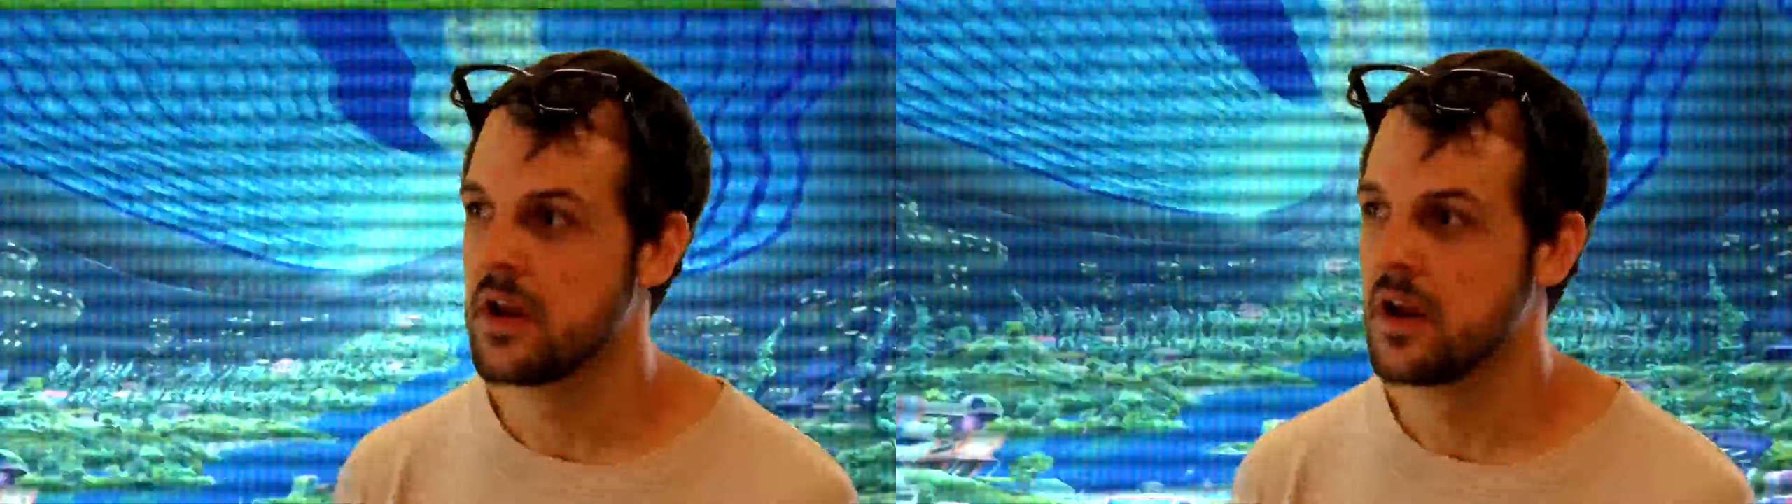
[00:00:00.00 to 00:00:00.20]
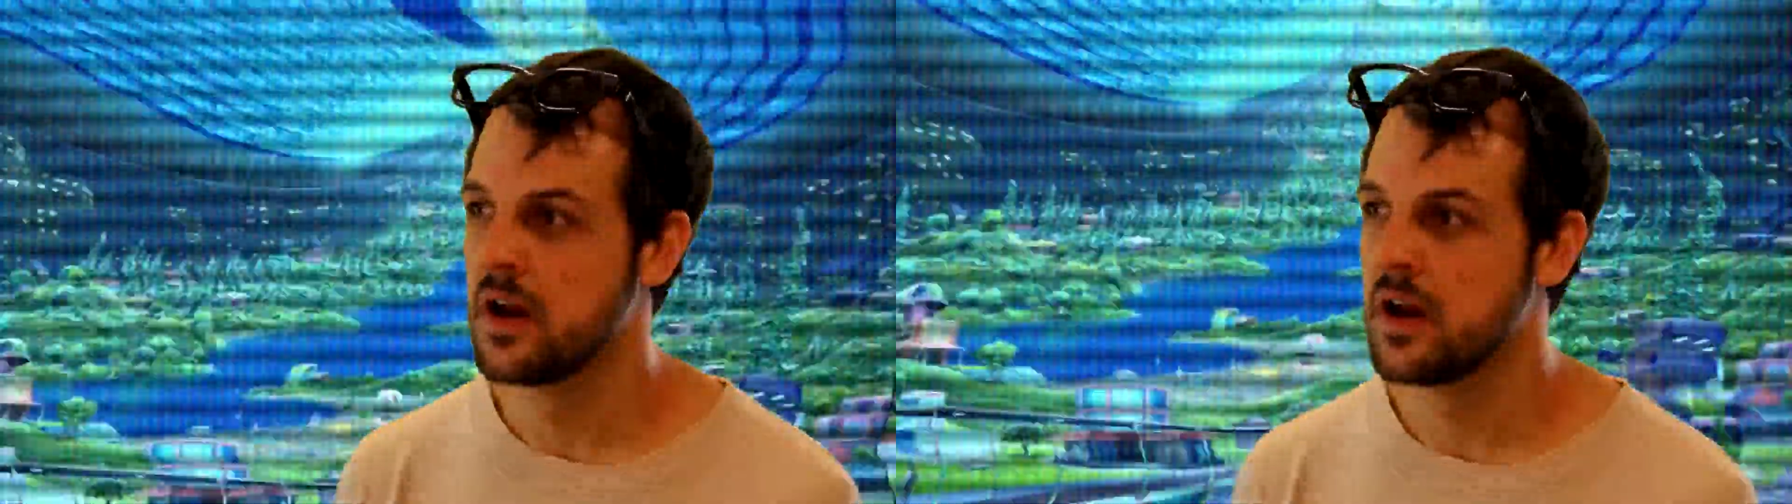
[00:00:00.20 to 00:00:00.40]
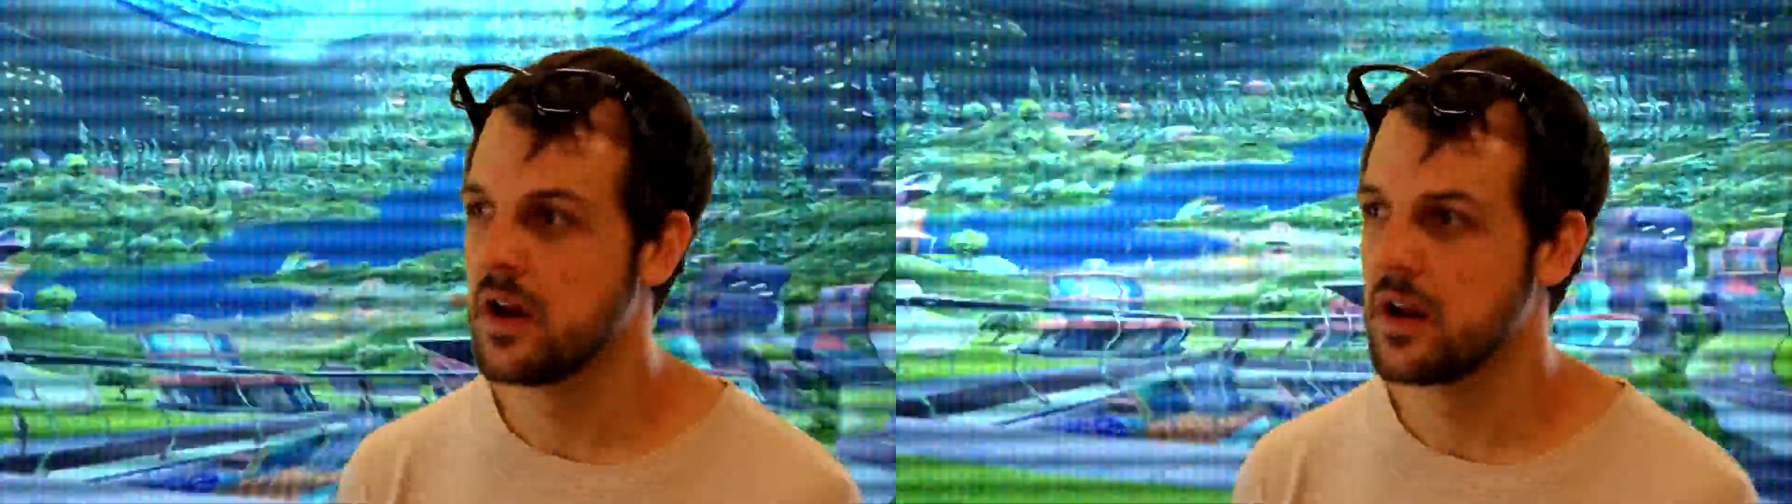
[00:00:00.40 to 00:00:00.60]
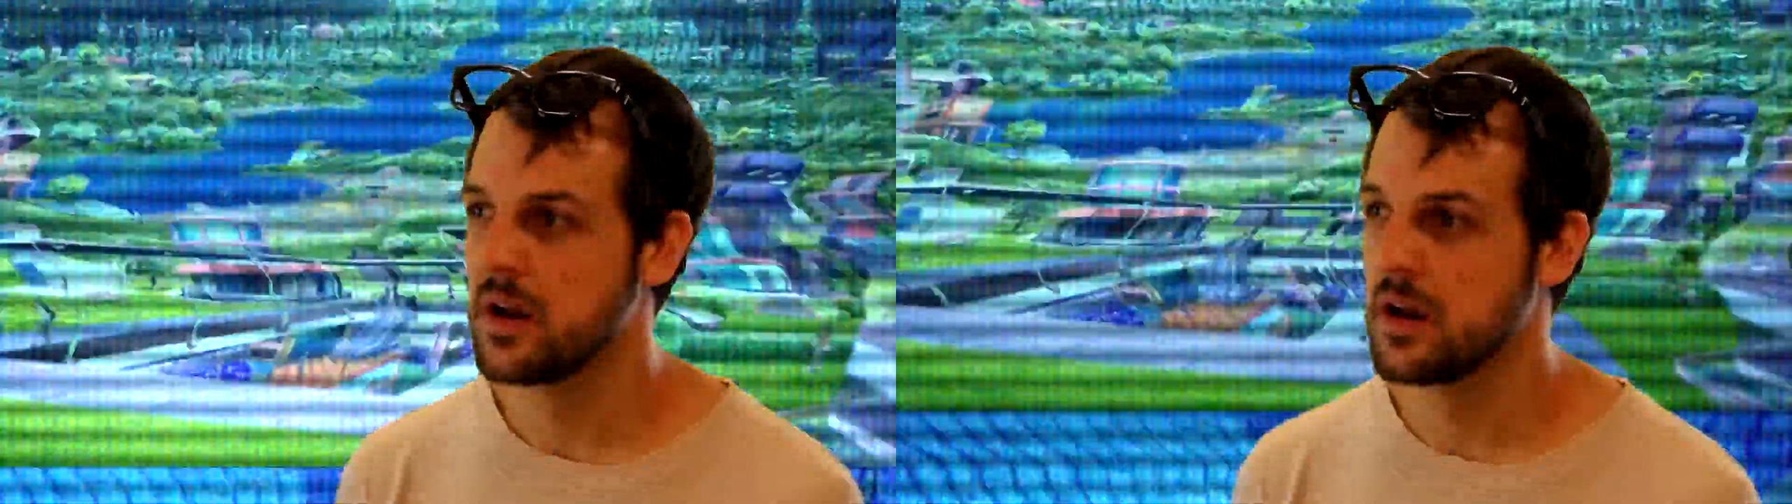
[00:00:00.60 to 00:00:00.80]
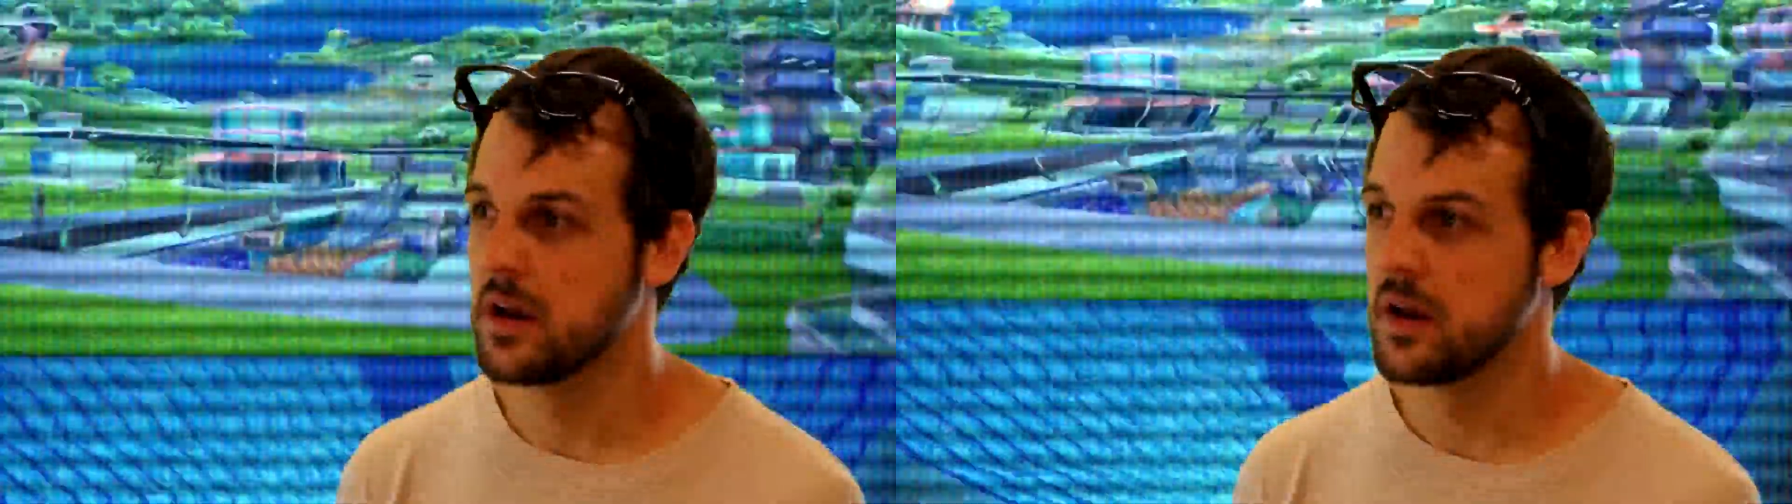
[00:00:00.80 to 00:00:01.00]

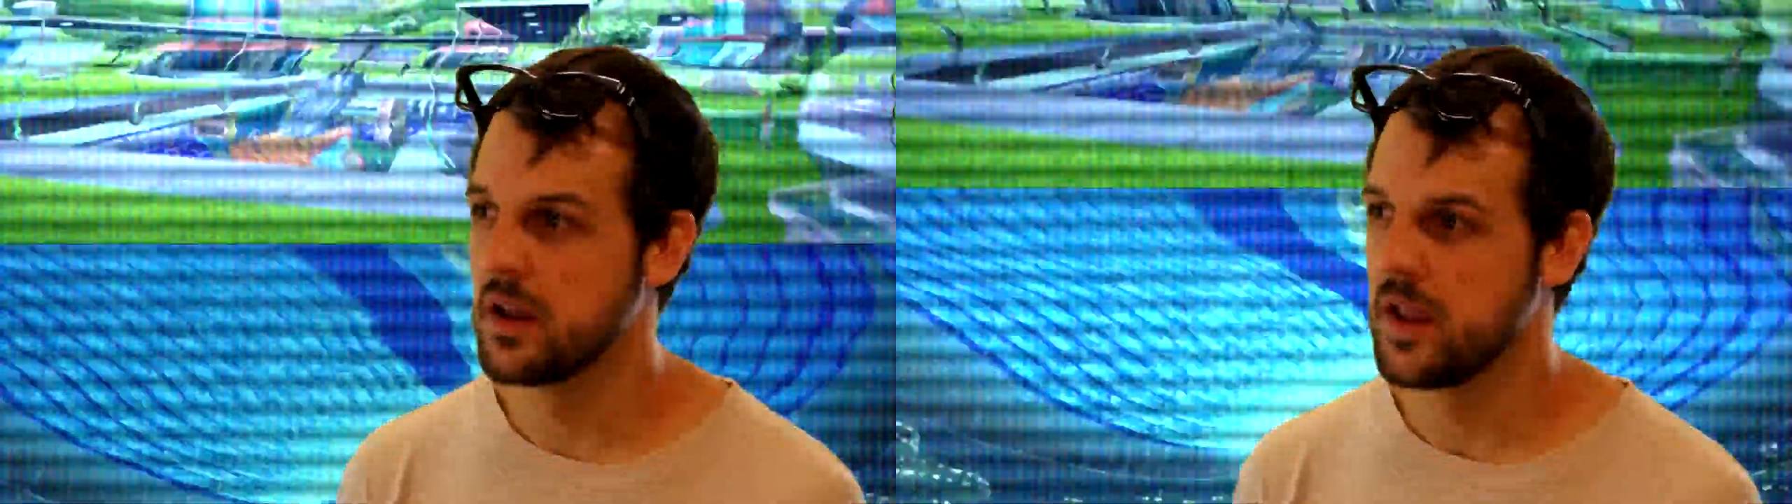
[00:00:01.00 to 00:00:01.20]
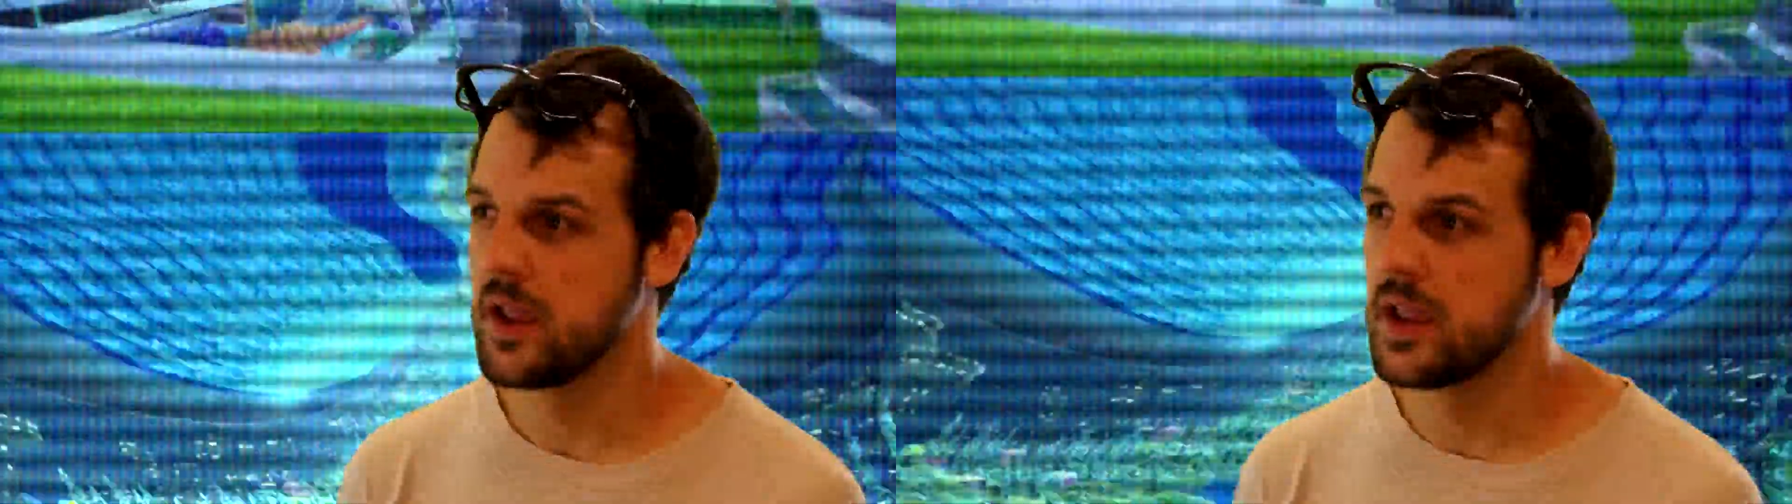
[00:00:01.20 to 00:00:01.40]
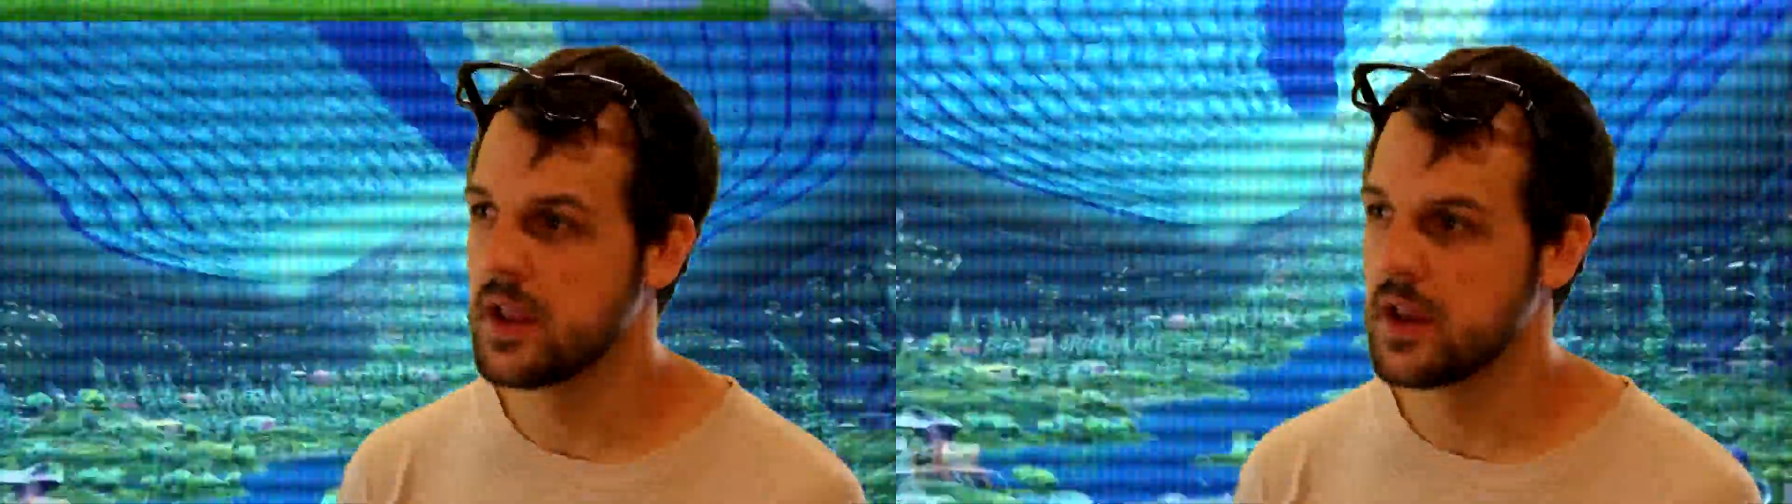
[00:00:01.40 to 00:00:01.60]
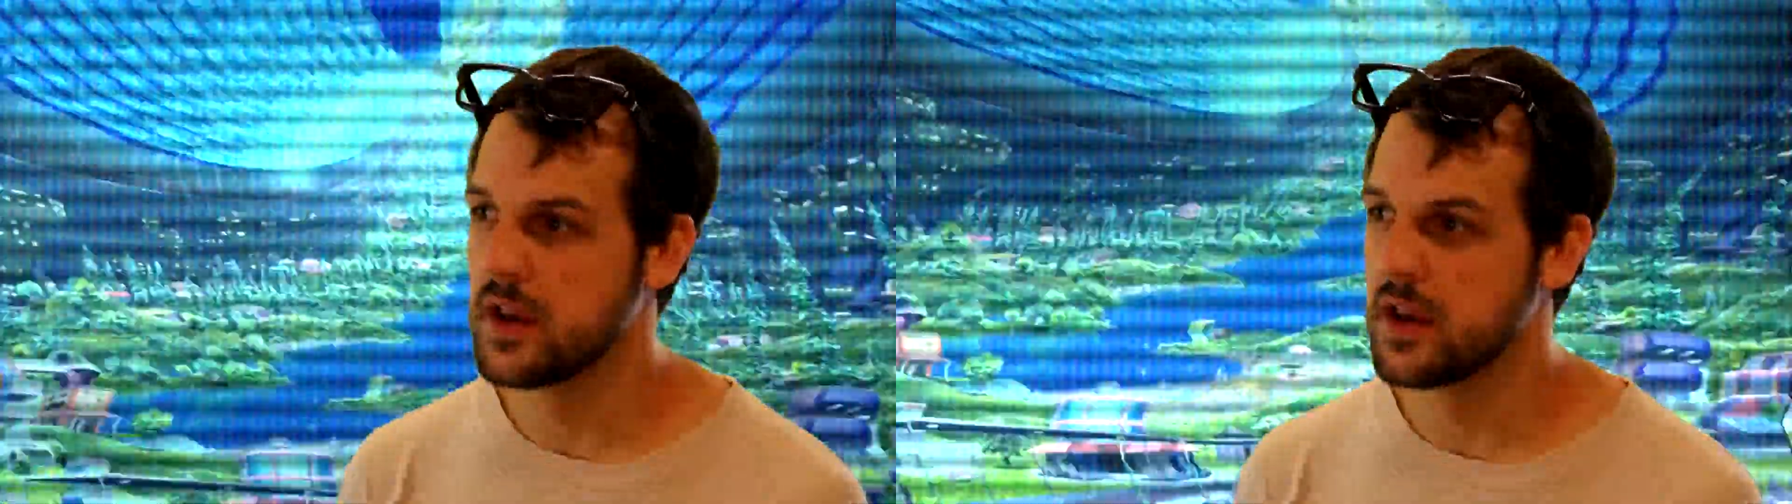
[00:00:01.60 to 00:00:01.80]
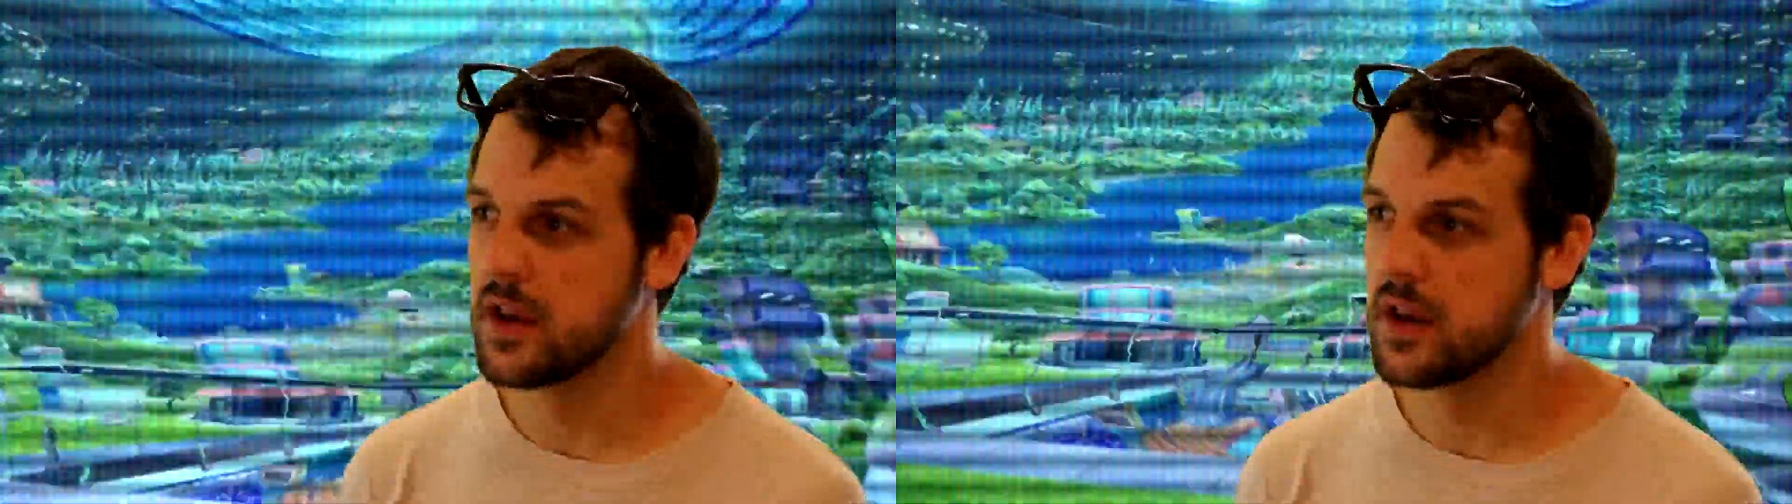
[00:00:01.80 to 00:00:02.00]
uh,
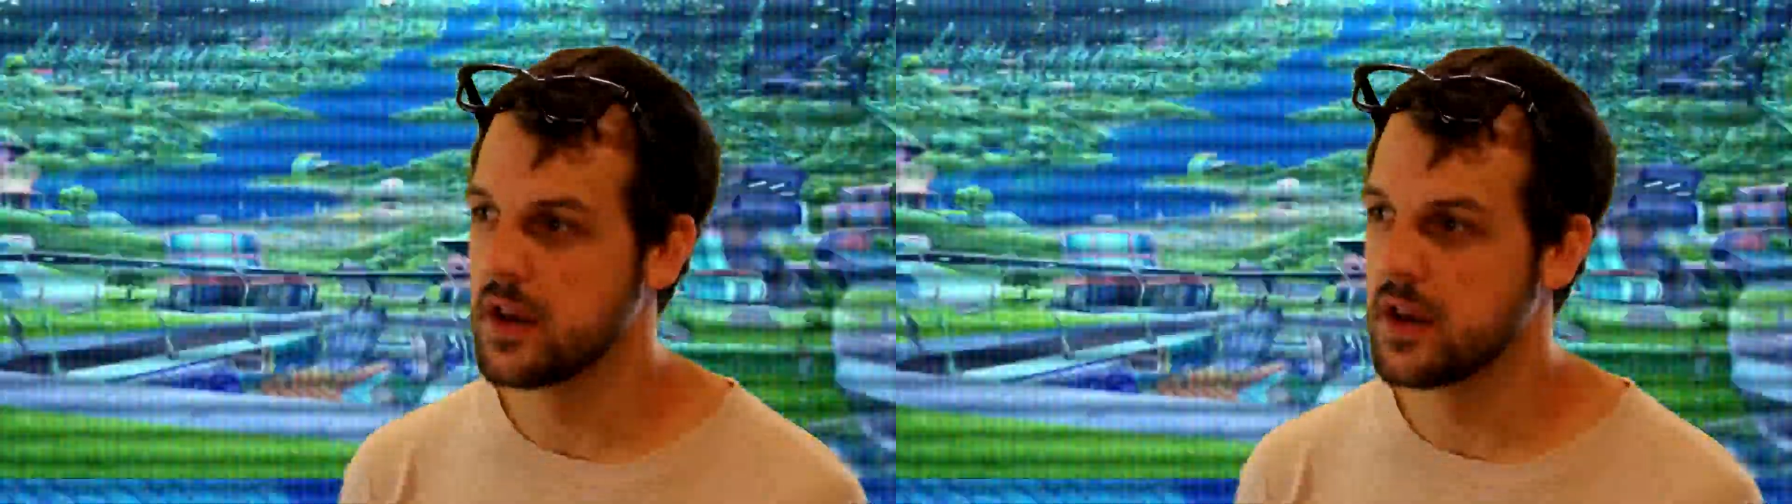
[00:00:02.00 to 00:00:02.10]
and